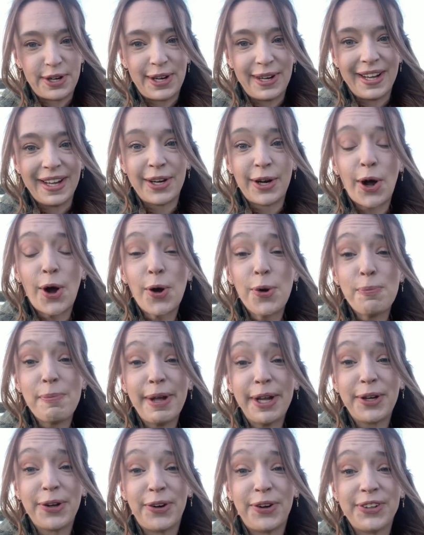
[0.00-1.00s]
And oh
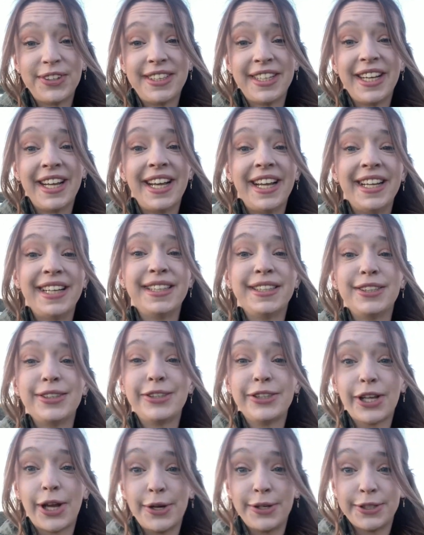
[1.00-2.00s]
my god, it is
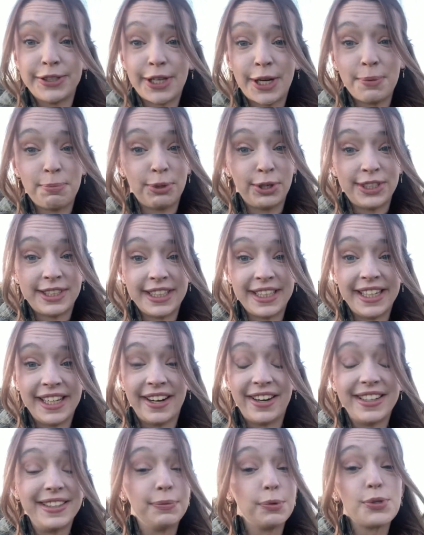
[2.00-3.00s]
so pretty.
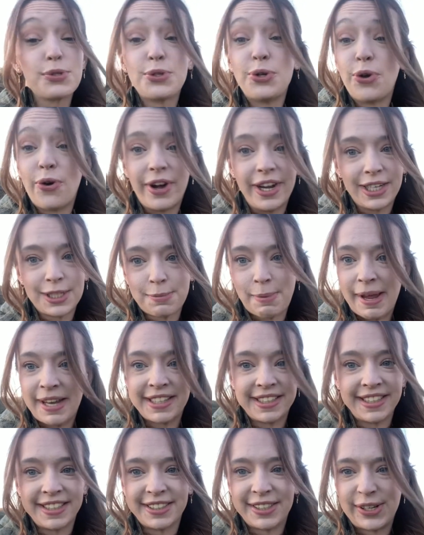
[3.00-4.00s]
I was not
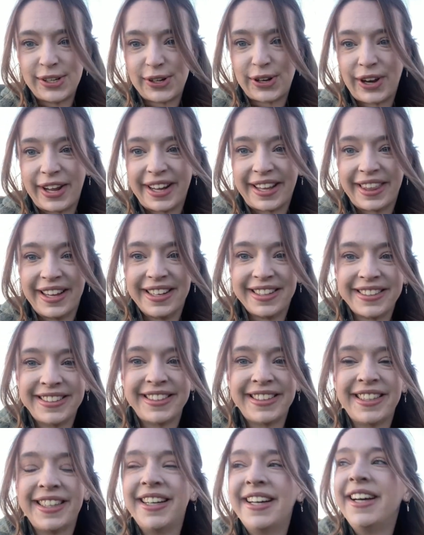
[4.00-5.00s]
expecting it to look like
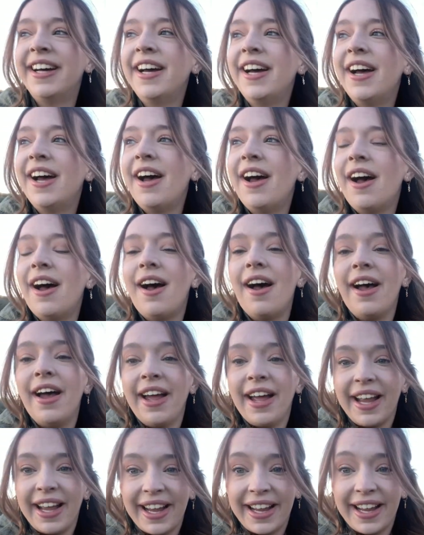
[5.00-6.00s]
this.
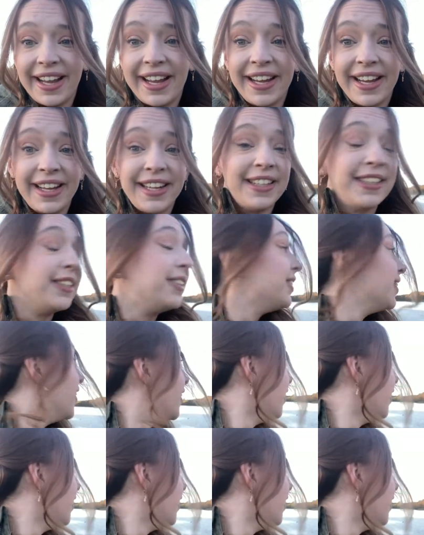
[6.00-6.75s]
It is